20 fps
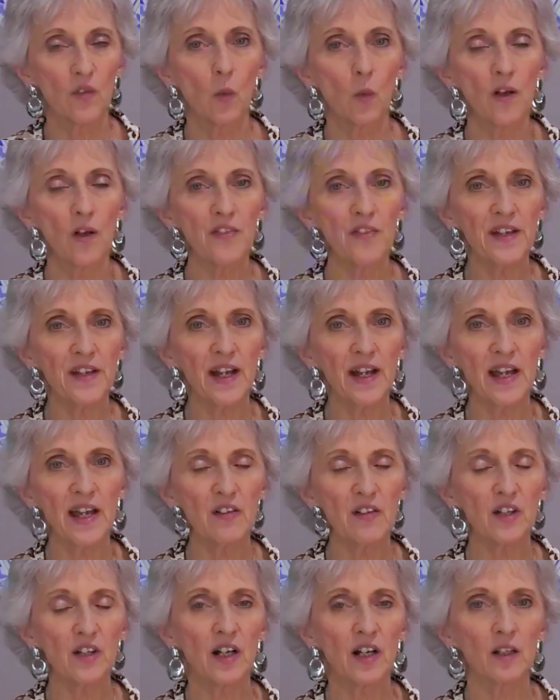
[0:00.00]
The one thing I
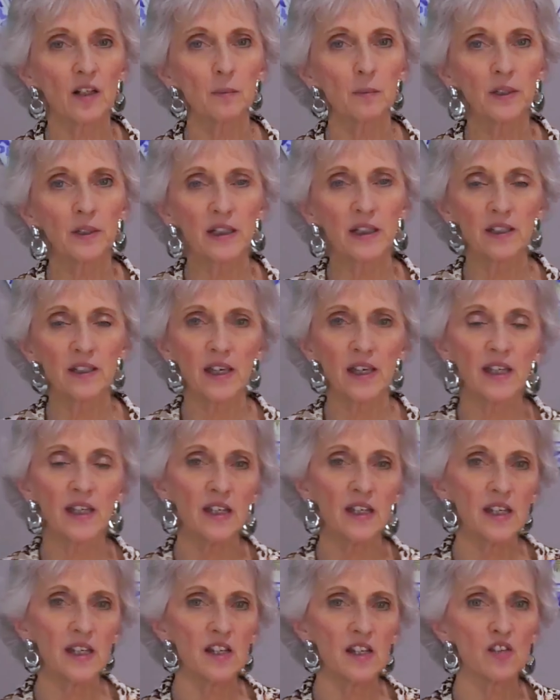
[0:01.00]
haven't got completed
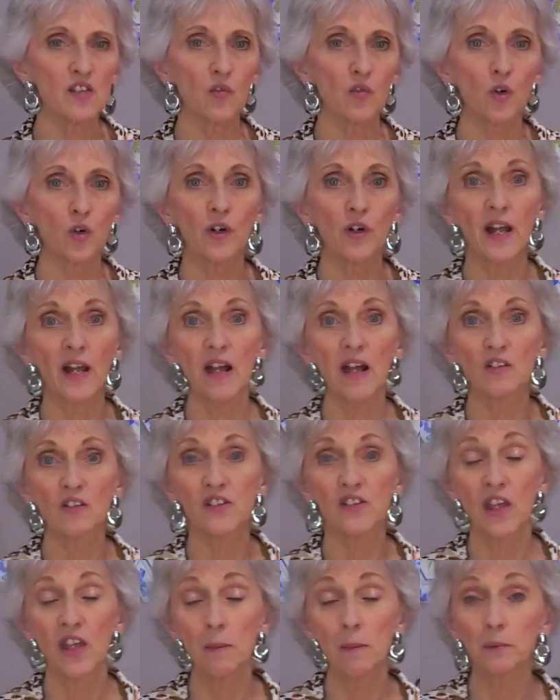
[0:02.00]
yet is if we're going to have a
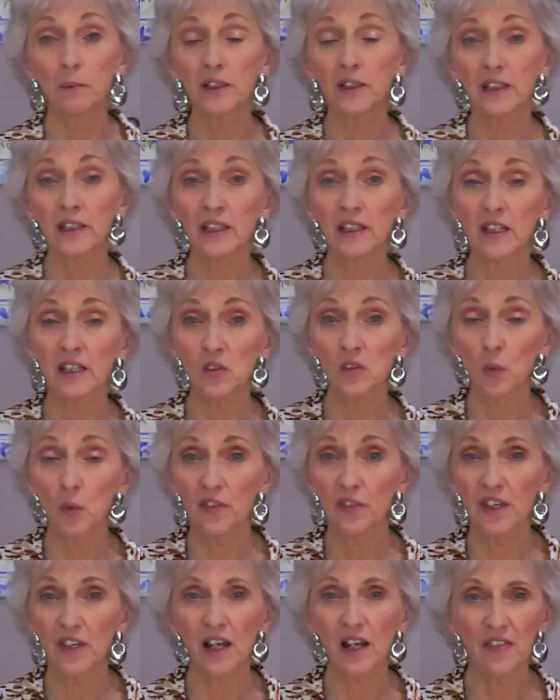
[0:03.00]
template kit
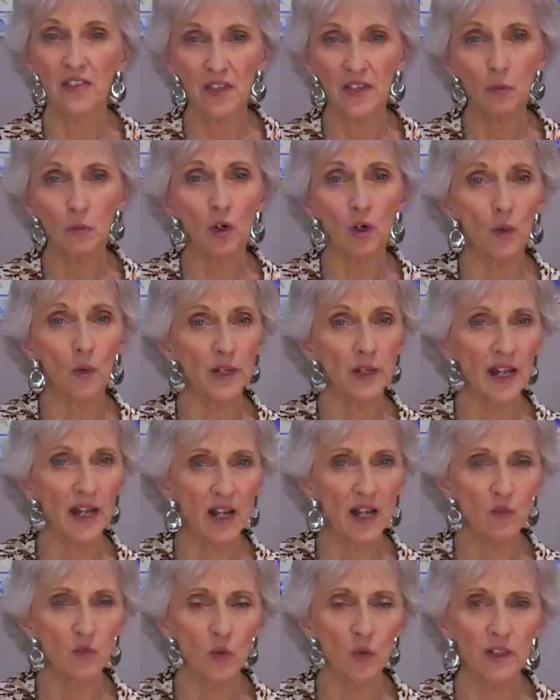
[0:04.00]
with it. I think we're going to
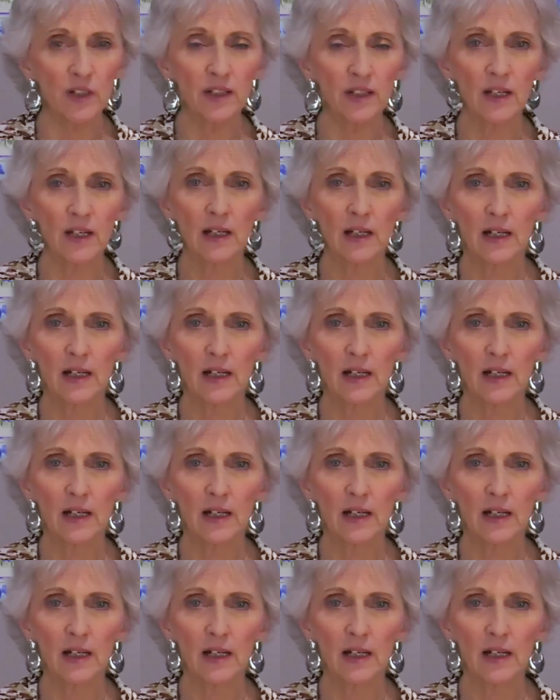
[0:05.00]
have one.